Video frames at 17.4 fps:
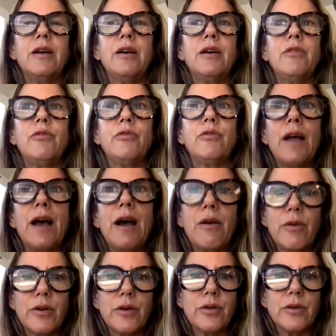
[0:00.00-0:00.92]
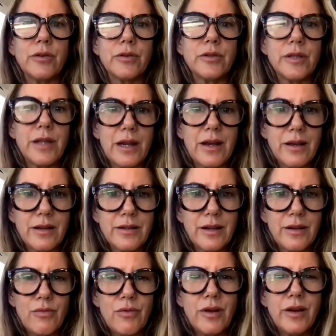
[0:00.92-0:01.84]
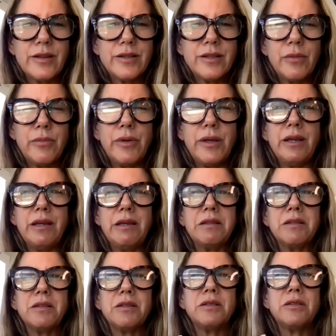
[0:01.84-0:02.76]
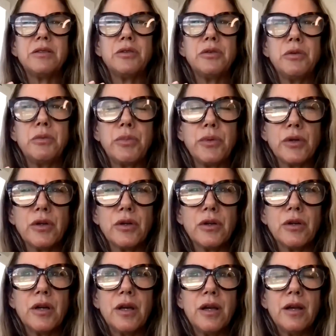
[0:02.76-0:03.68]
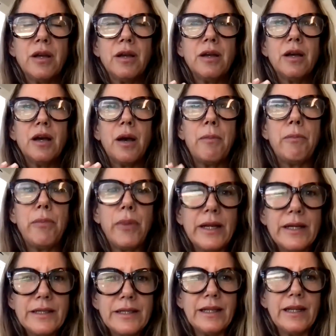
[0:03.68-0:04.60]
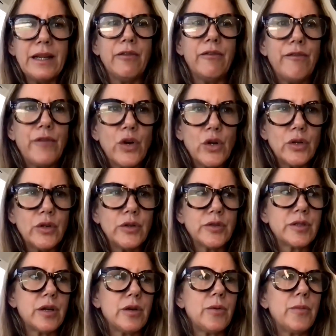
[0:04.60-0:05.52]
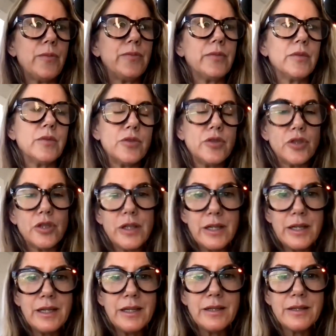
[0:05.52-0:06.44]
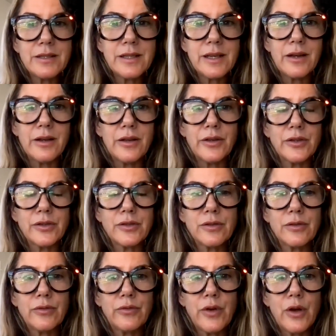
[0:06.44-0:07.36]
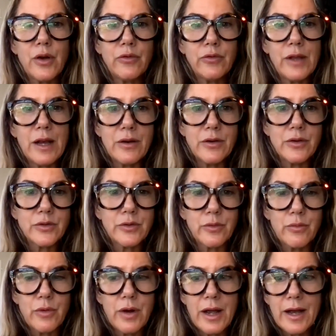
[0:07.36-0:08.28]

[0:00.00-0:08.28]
a flower stand. I want it to be super abundant and full. So she sells faux flowers from